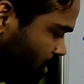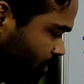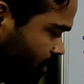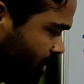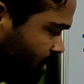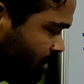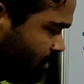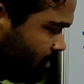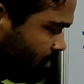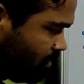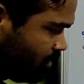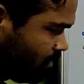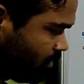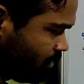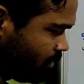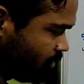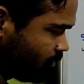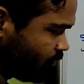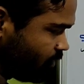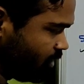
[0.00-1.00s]
How many?
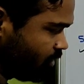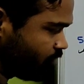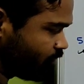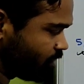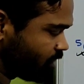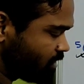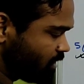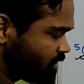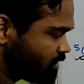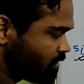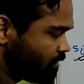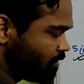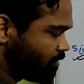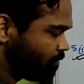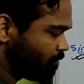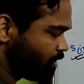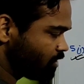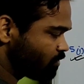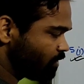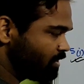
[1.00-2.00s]
3, 6
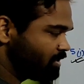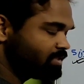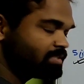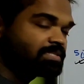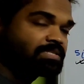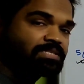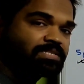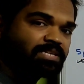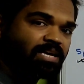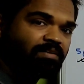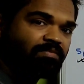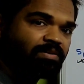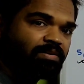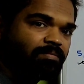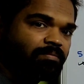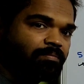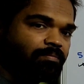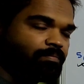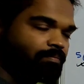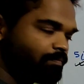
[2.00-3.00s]
plus 1,
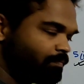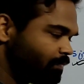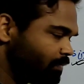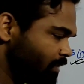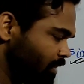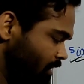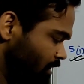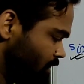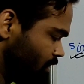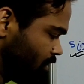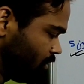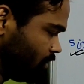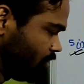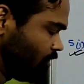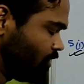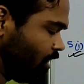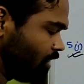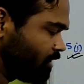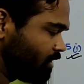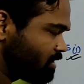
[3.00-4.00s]
7.
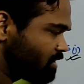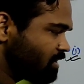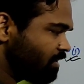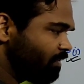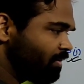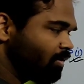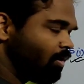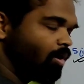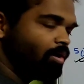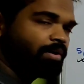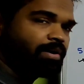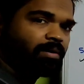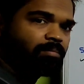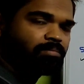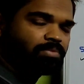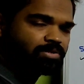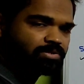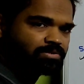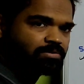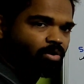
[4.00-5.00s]
You got the 7 odd
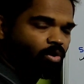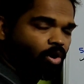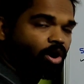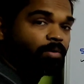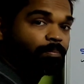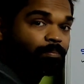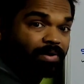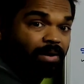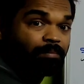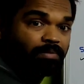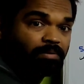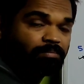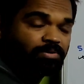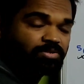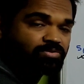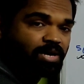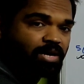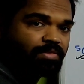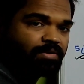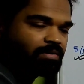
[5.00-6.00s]
numbers, odd prime
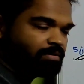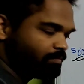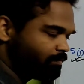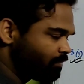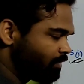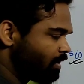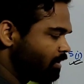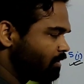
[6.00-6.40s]
numbers rather.